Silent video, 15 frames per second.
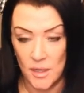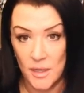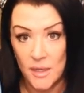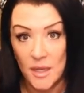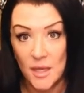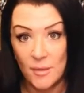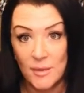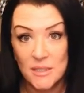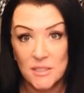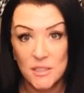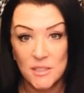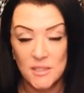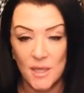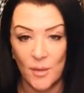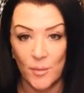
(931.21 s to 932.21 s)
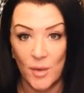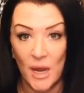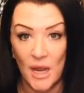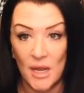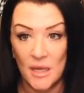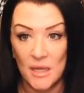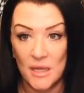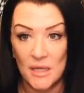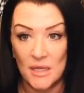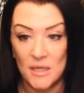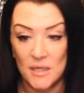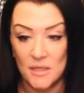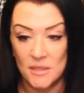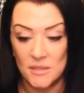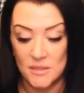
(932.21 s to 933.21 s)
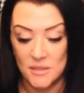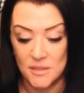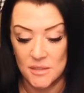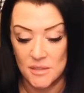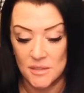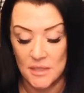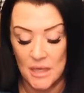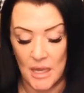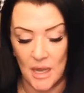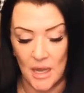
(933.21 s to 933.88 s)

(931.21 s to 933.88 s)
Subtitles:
King of Pentacles upright is, if